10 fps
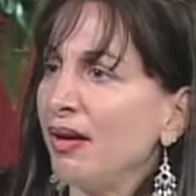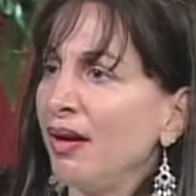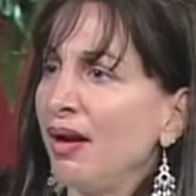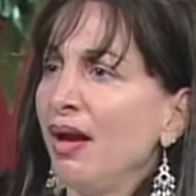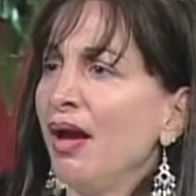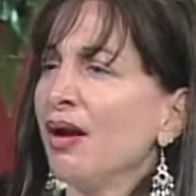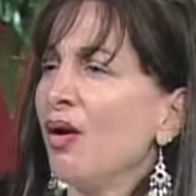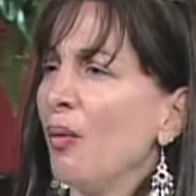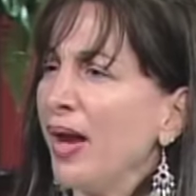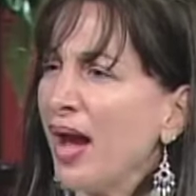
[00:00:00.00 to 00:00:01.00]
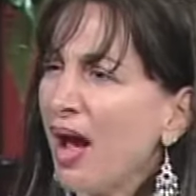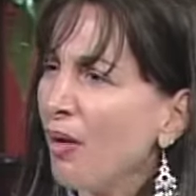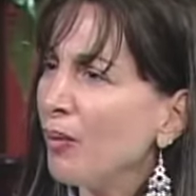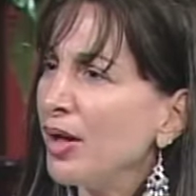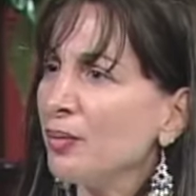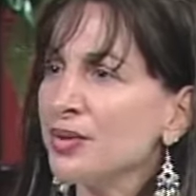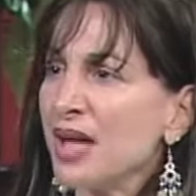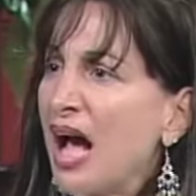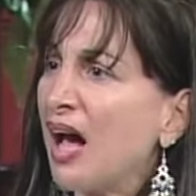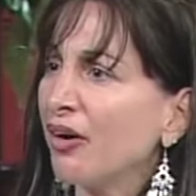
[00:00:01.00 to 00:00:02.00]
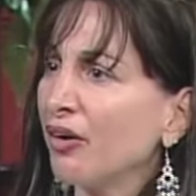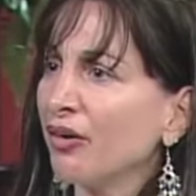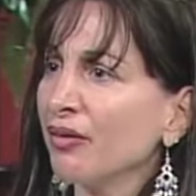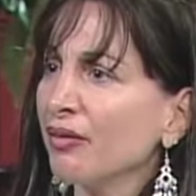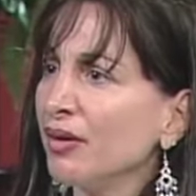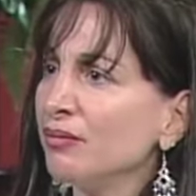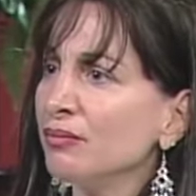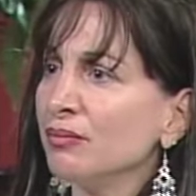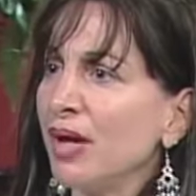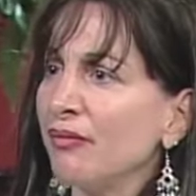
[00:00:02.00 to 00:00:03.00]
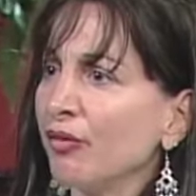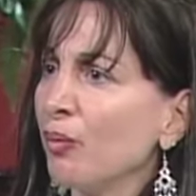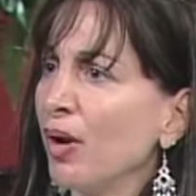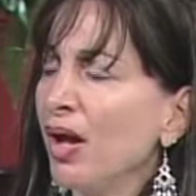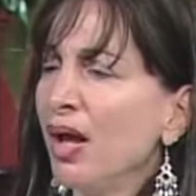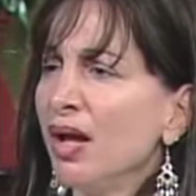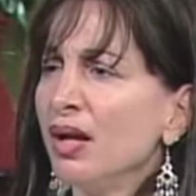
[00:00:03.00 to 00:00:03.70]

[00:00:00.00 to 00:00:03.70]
the going out when it was hotter than oh, everyone. Oh, just to